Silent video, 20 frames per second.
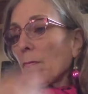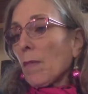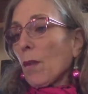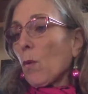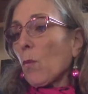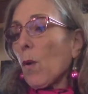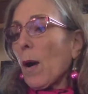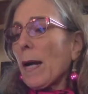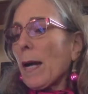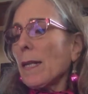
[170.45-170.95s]

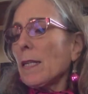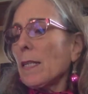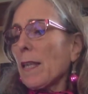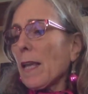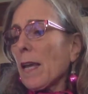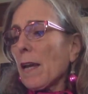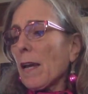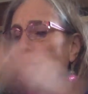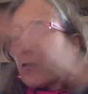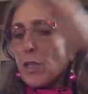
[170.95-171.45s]
Why did
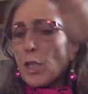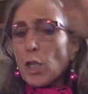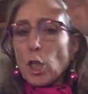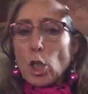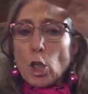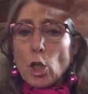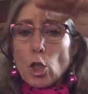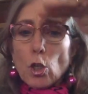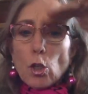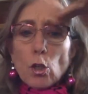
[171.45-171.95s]
they have to
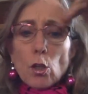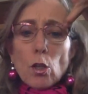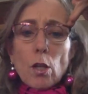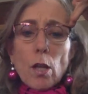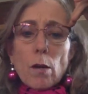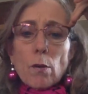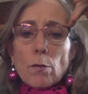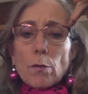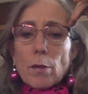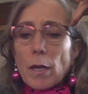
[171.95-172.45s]
curl
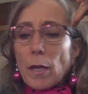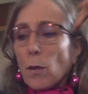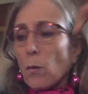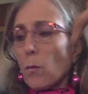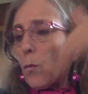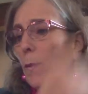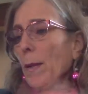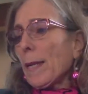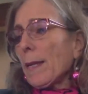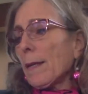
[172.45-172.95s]
out like
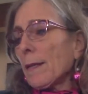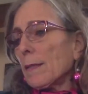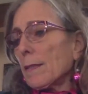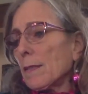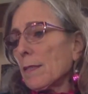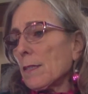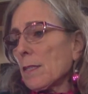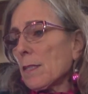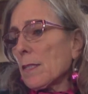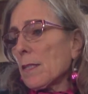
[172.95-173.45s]

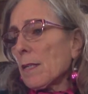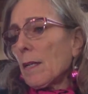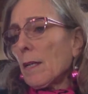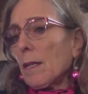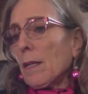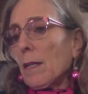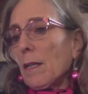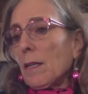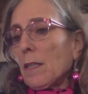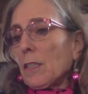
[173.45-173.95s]
wings?
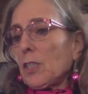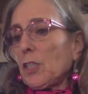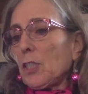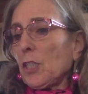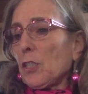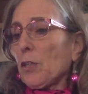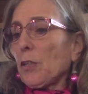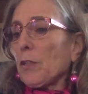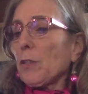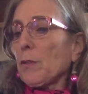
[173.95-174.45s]
She
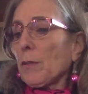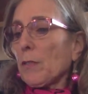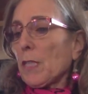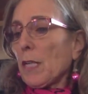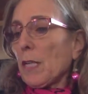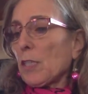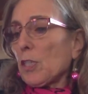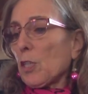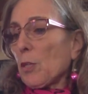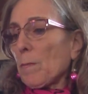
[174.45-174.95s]
turned her
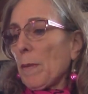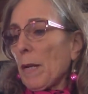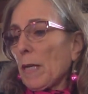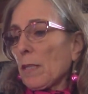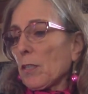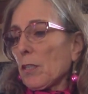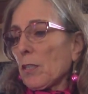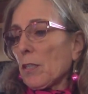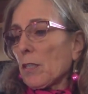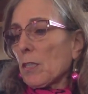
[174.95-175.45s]
attention
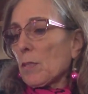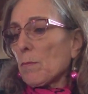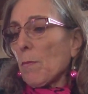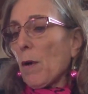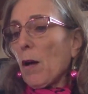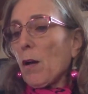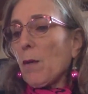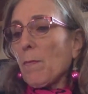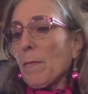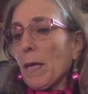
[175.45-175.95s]
back to the
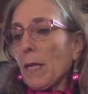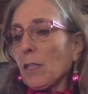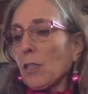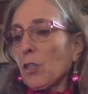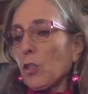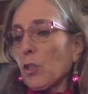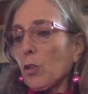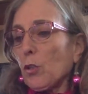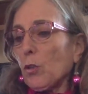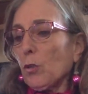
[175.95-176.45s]
small metal
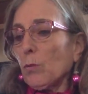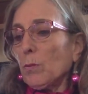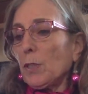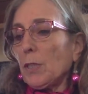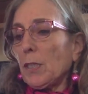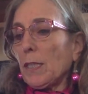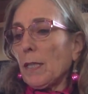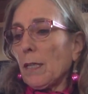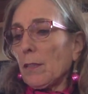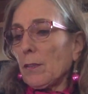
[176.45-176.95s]
tube
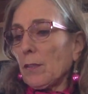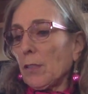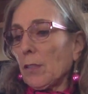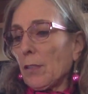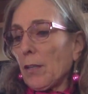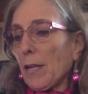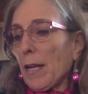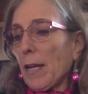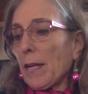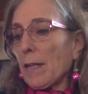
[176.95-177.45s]
she held in
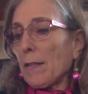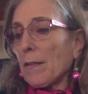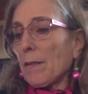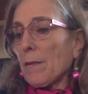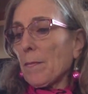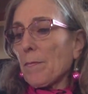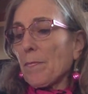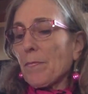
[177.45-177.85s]
her hand.